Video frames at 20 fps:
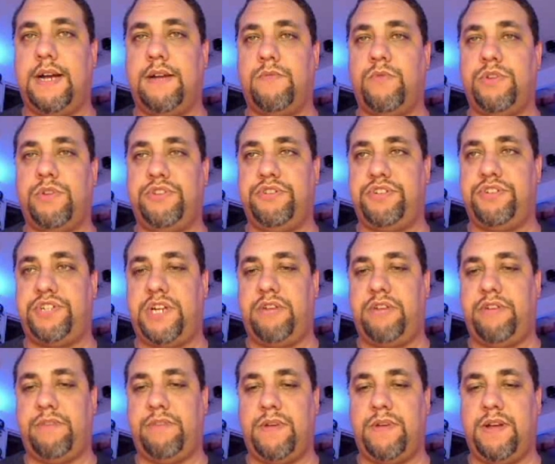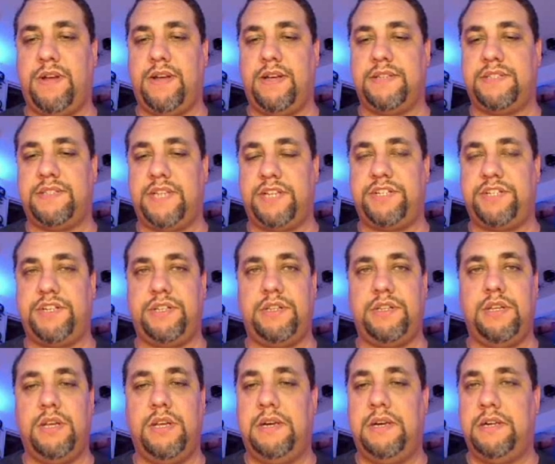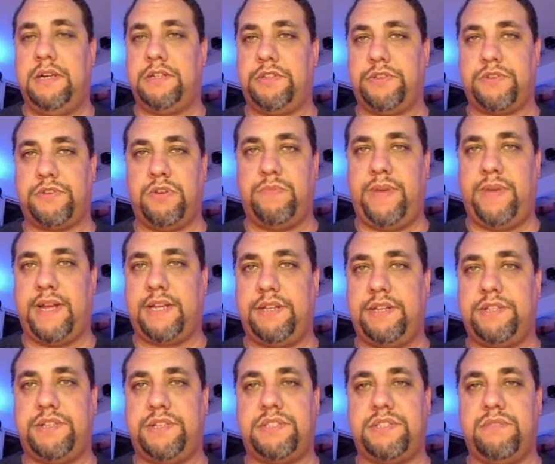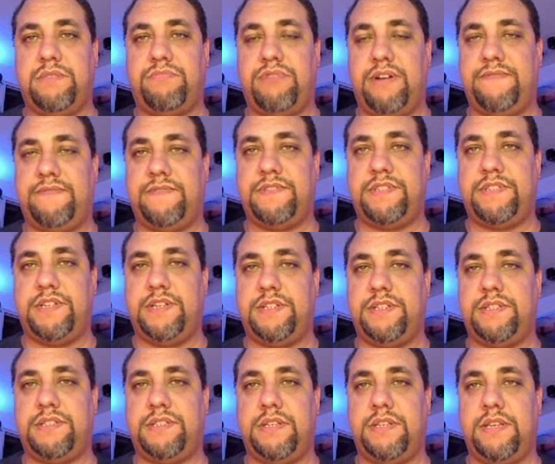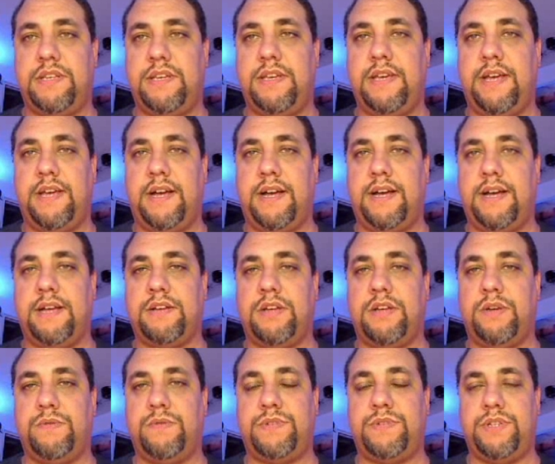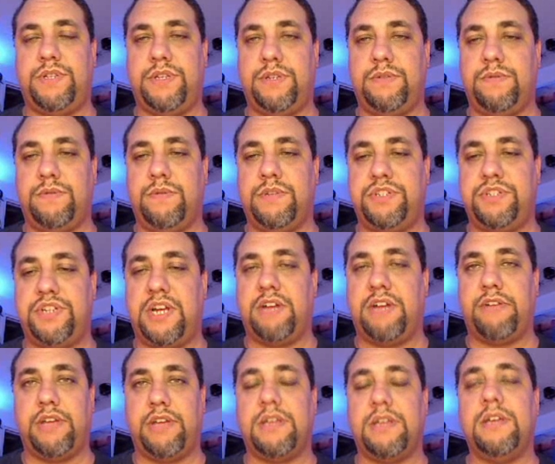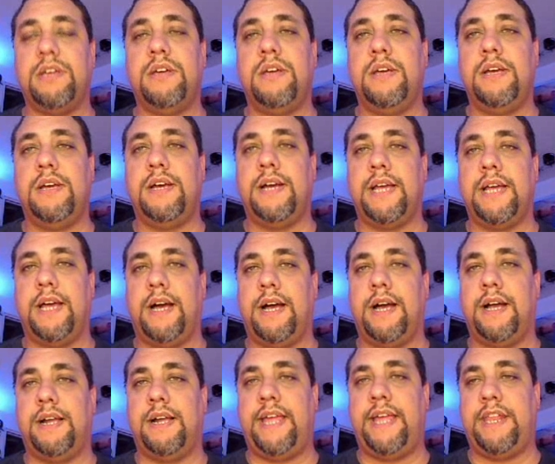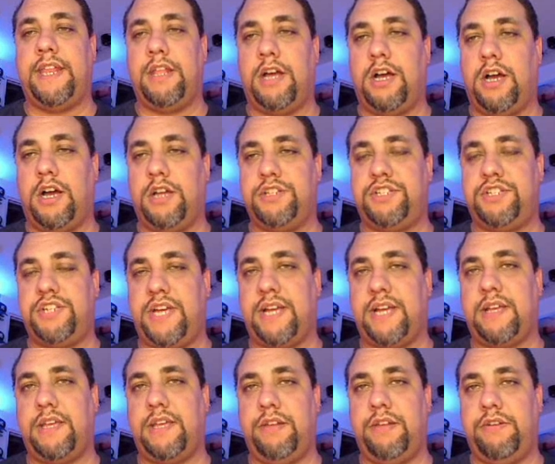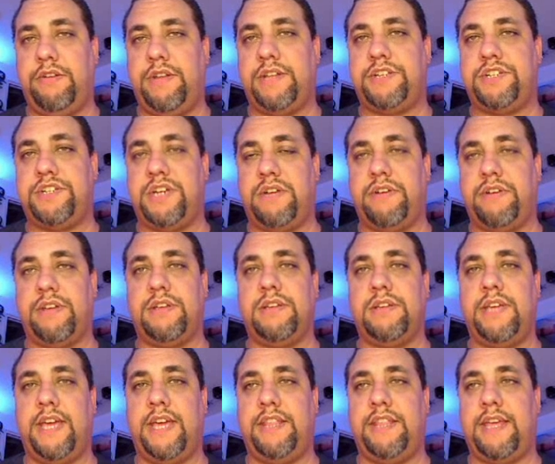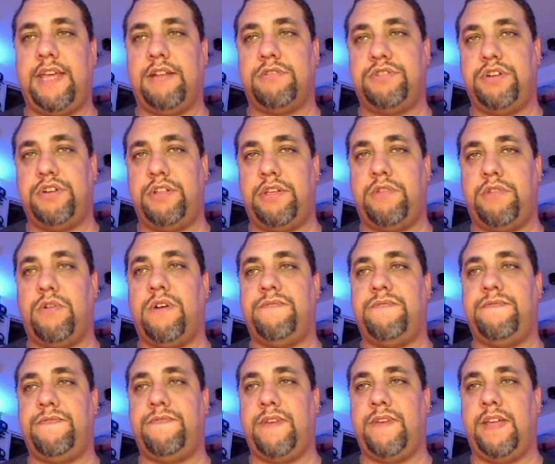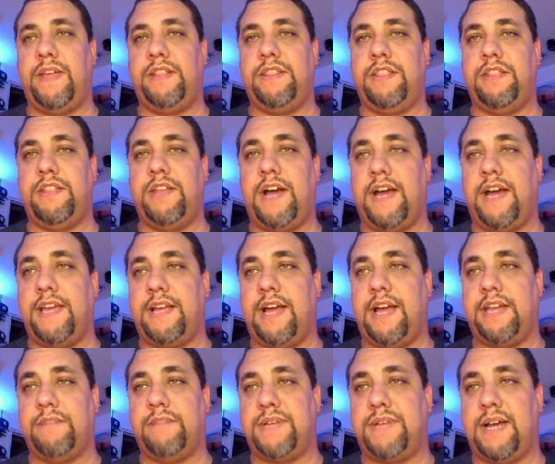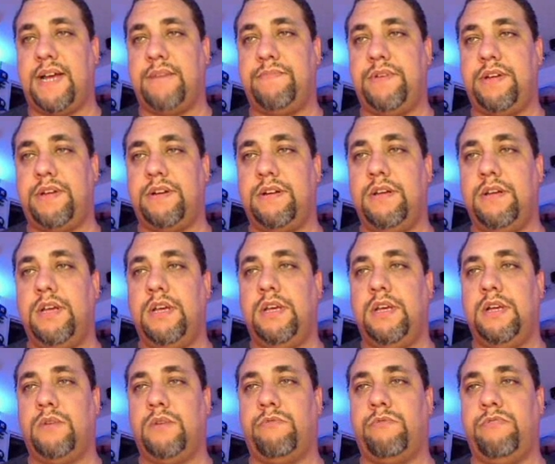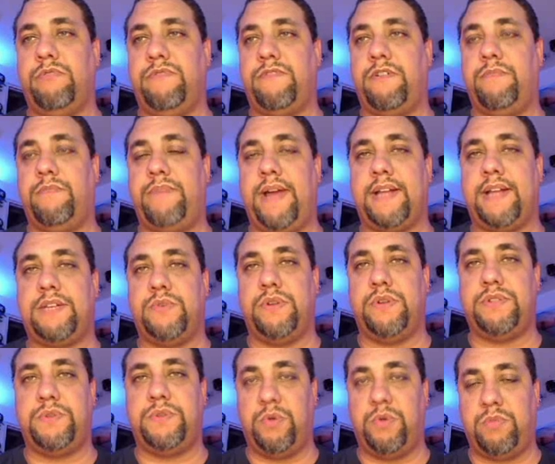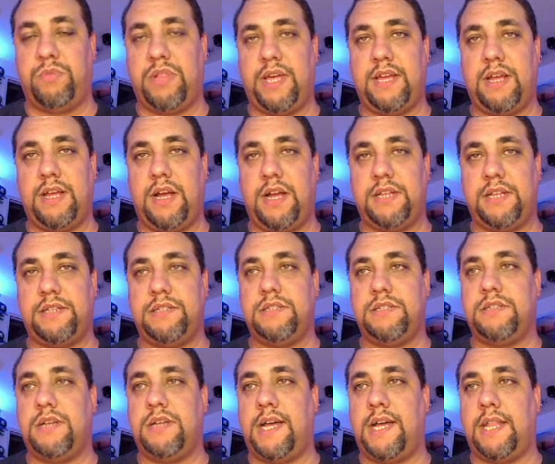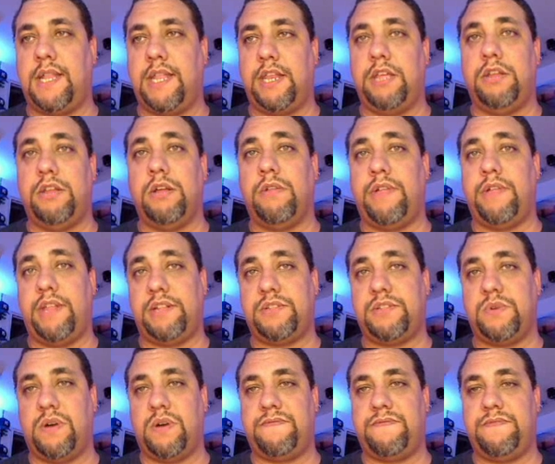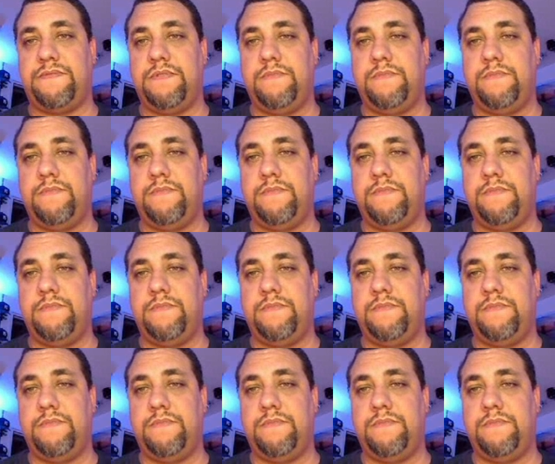with your sharing session, just go back into System Preferences, go to Sharing, and uncheck internet sharing, and that'll turn that off, and then icon up top here will revert back to its normal icon, letting you know that it's off.